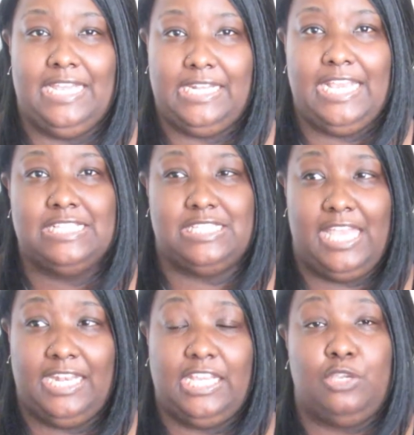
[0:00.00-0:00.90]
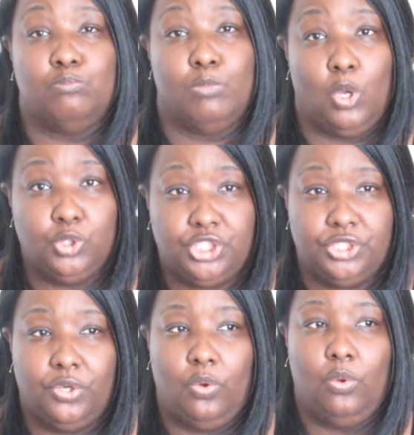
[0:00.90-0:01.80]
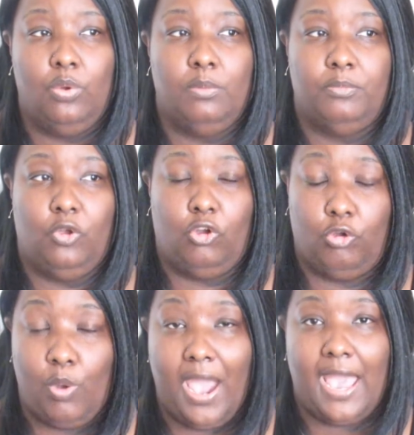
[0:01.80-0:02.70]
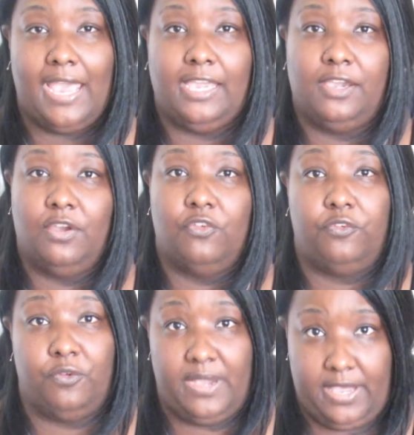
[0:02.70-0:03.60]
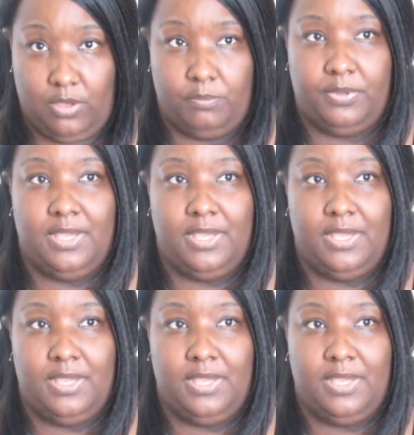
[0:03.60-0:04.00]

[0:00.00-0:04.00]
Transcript: It is an emotional cry for help.